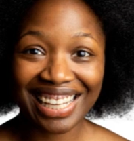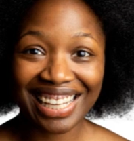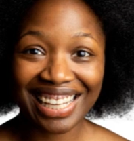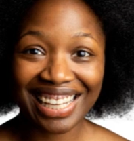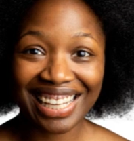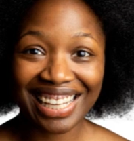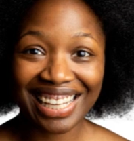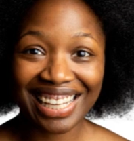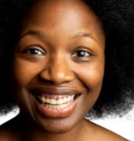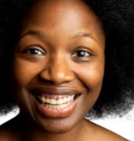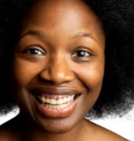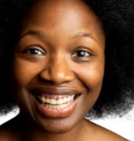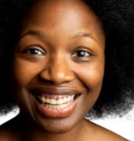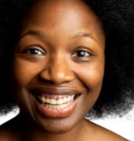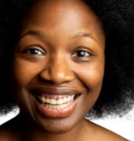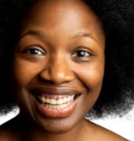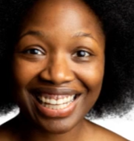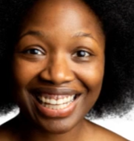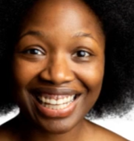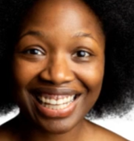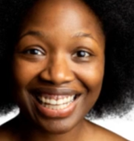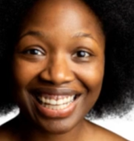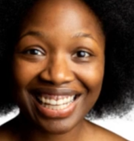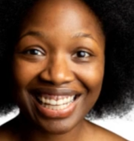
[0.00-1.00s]

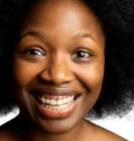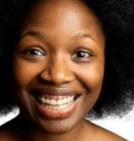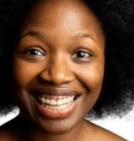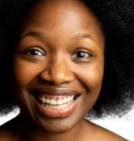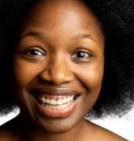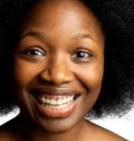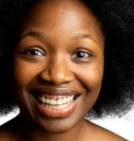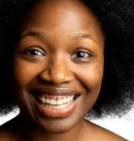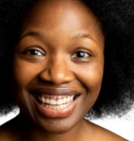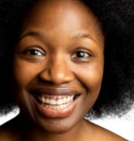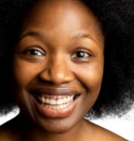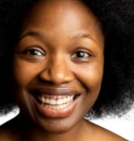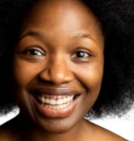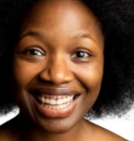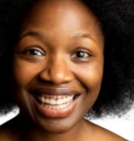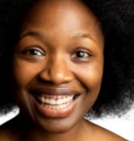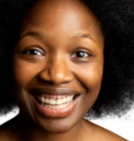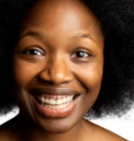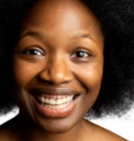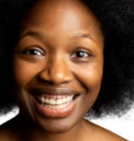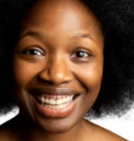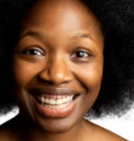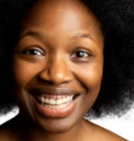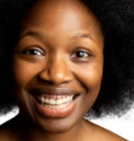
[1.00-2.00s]

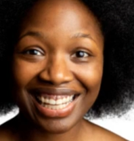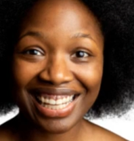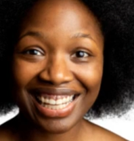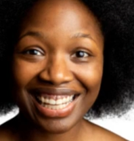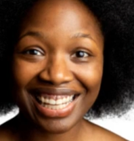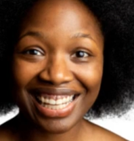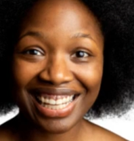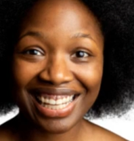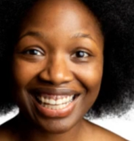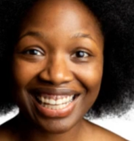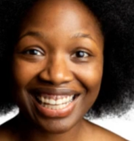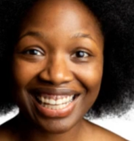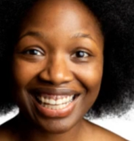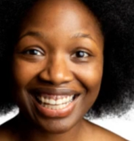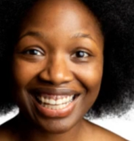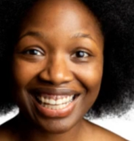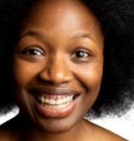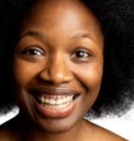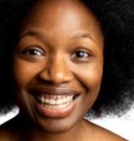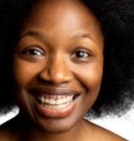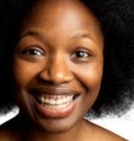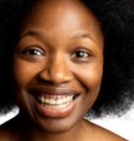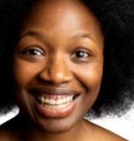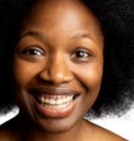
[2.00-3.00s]

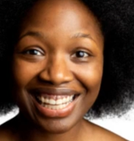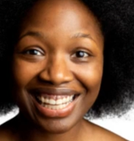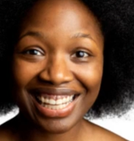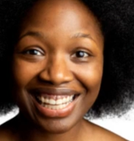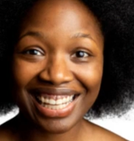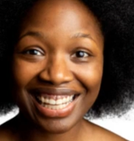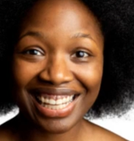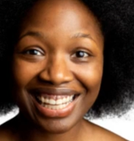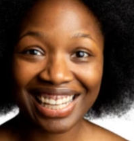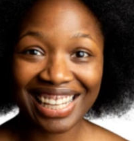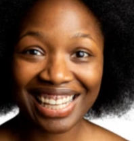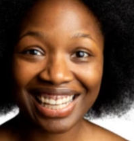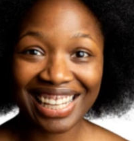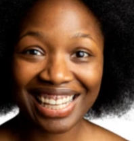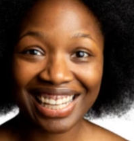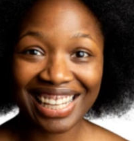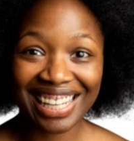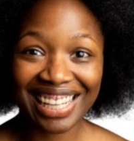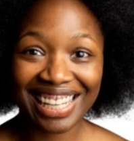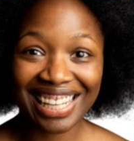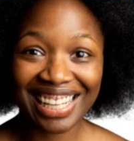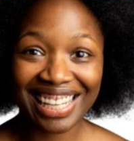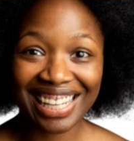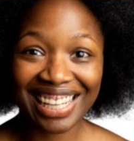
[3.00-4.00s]

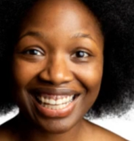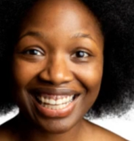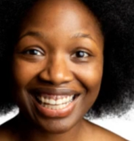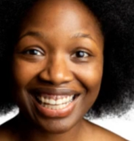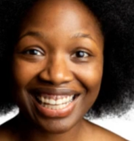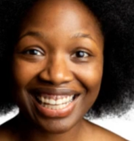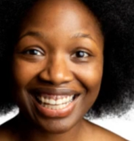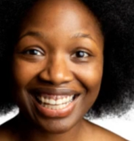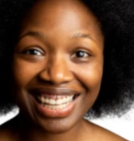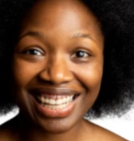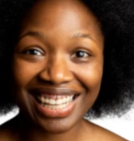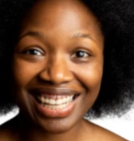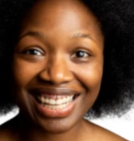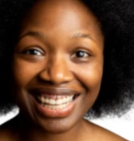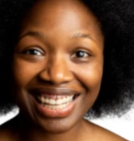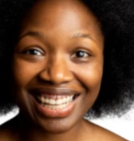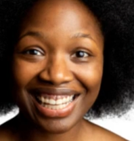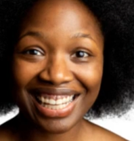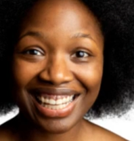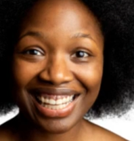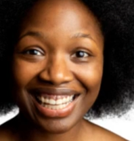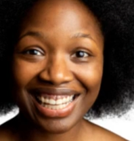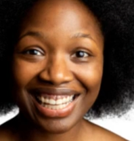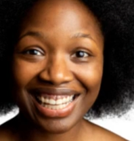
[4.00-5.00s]

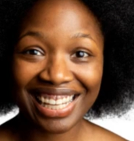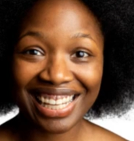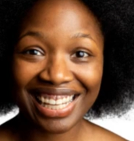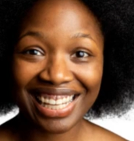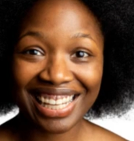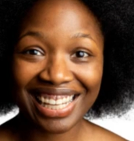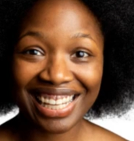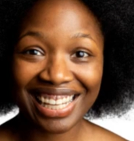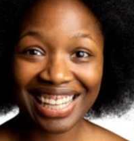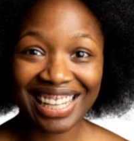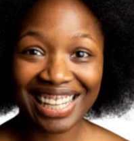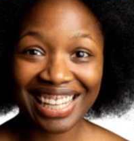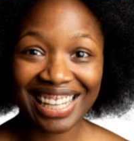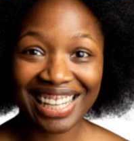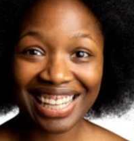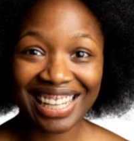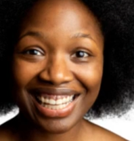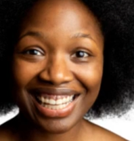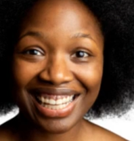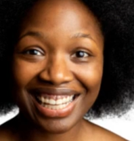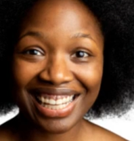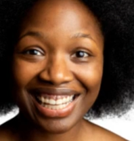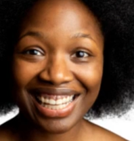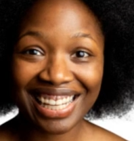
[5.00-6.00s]

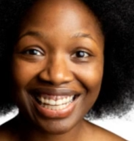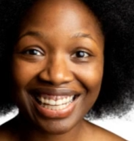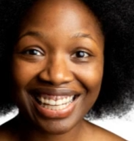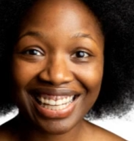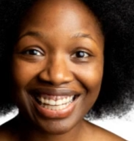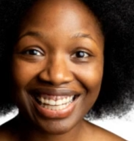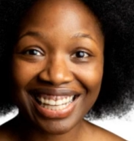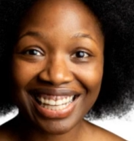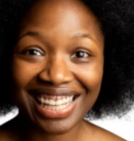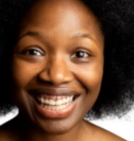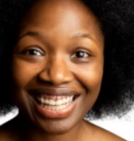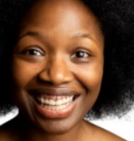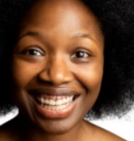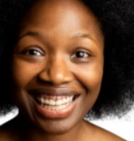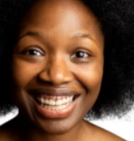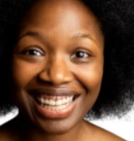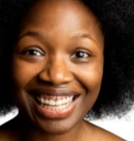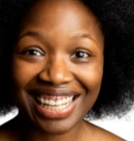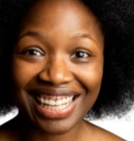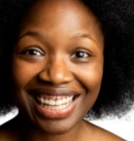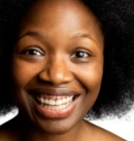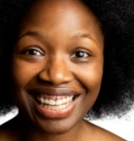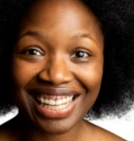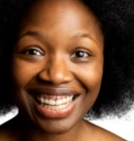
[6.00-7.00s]

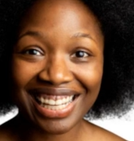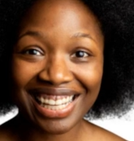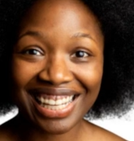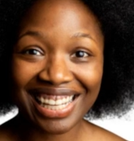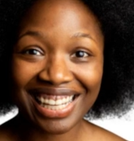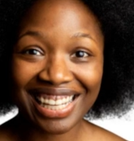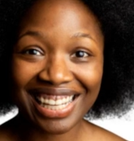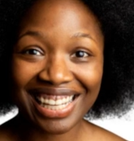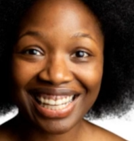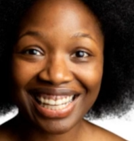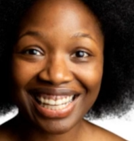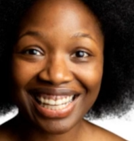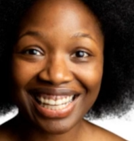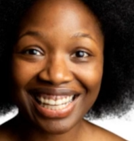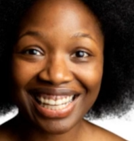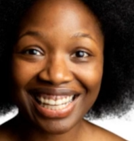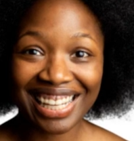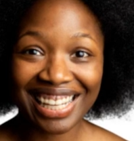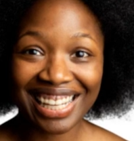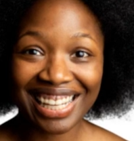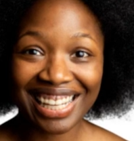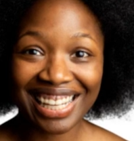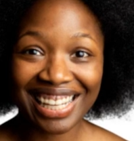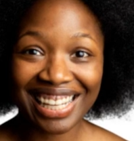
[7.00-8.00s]
[no speech]